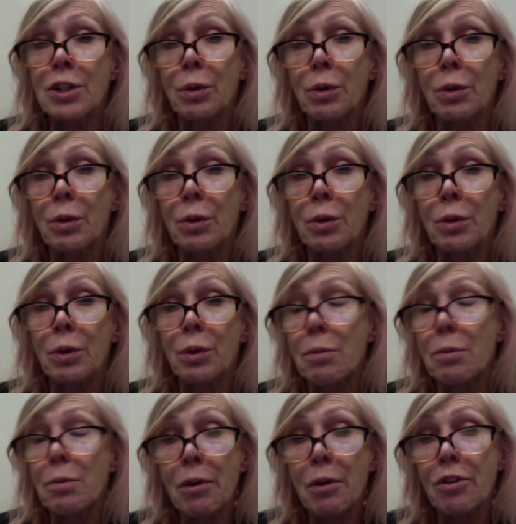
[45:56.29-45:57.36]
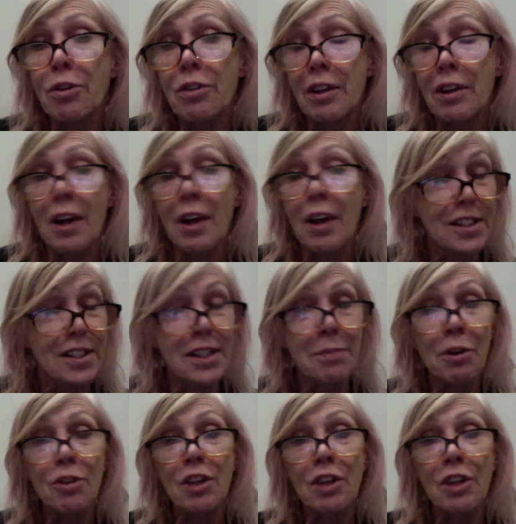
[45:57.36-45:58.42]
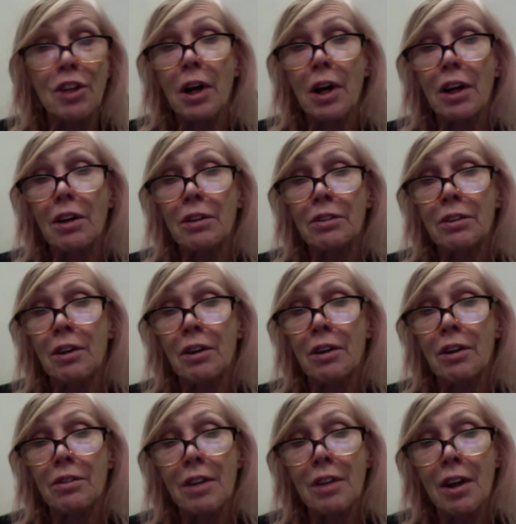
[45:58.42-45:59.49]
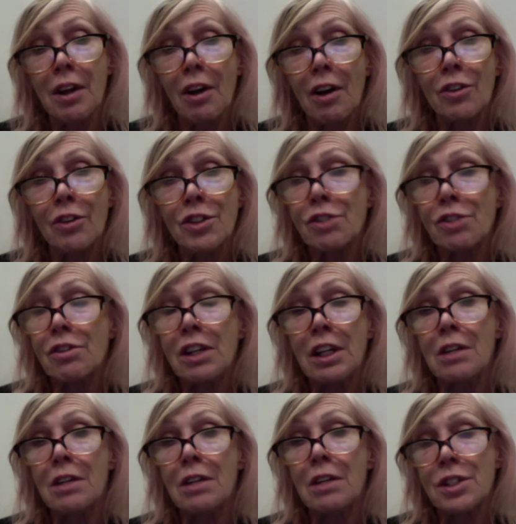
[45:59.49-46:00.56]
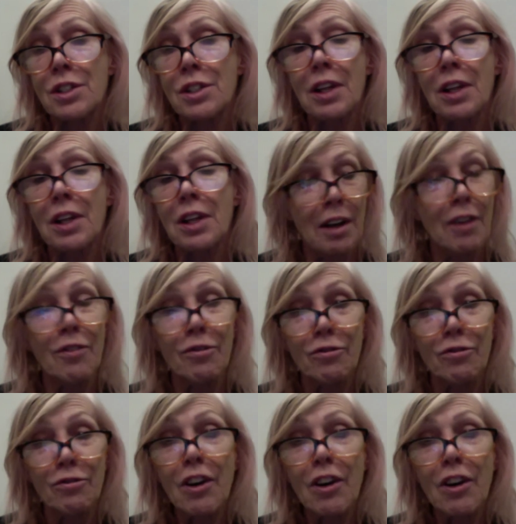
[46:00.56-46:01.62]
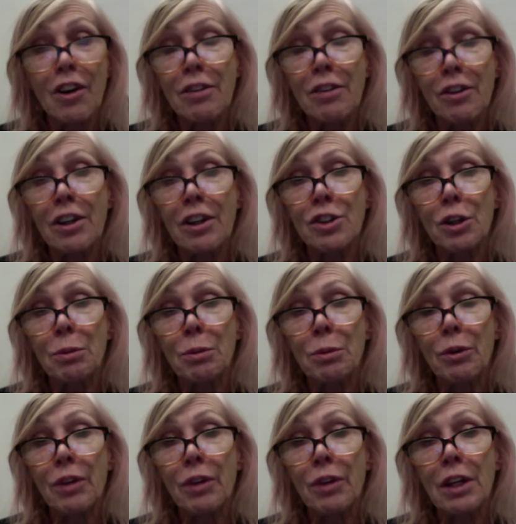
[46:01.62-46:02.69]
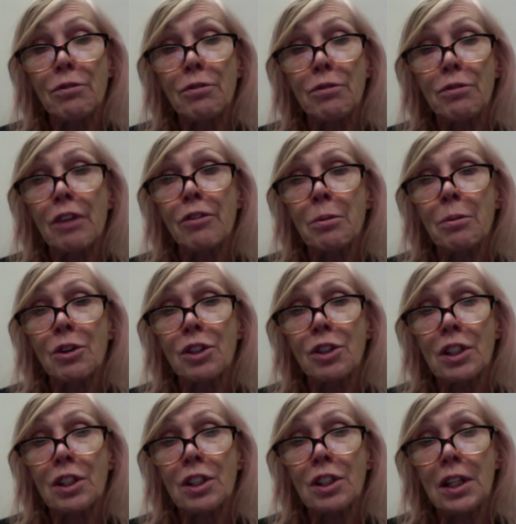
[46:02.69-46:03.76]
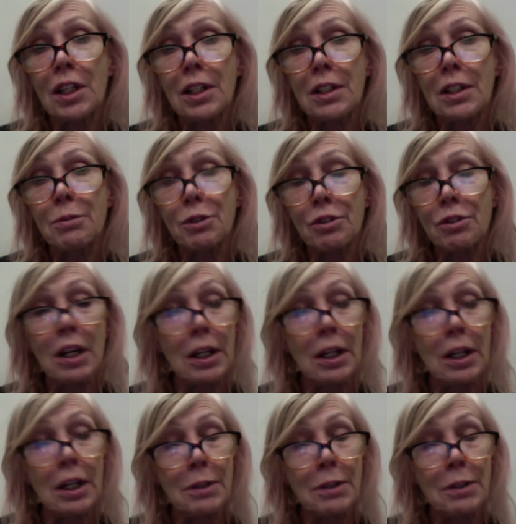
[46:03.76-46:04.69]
I enjoyed seeing both their work on screen, and it was very, very enjoyable. Thank you very, very much indeed. It was great.